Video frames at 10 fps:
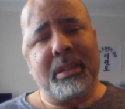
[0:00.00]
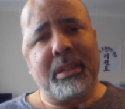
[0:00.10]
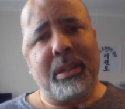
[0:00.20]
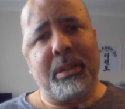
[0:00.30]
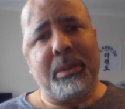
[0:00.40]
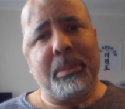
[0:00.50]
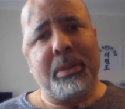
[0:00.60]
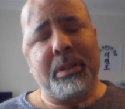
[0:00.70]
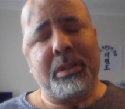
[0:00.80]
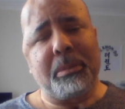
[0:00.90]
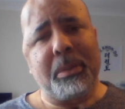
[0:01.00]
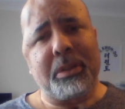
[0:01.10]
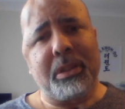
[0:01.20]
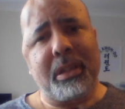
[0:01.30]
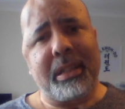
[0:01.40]
So it was
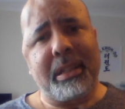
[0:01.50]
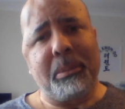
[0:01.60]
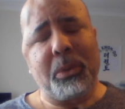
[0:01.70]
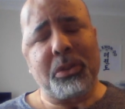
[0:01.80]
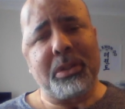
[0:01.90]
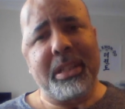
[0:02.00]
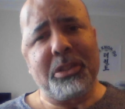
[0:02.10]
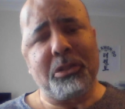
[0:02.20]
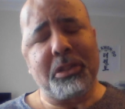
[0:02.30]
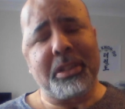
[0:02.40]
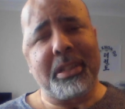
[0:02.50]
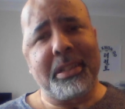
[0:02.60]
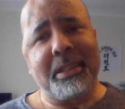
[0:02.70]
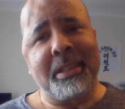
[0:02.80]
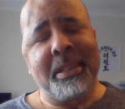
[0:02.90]
almost like he wasn't interested
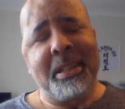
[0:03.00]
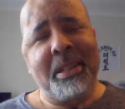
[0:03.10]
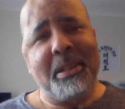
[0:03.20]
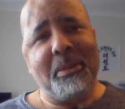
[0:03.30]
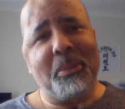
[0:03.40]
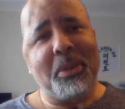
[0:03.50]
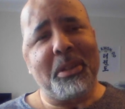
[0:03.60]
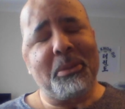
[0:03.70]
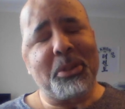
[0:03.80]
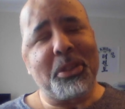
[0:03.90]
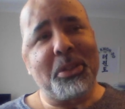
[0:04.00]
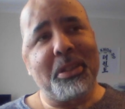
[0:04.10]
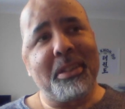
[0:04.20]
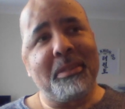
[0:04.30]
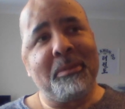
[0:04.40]
in what I was doing.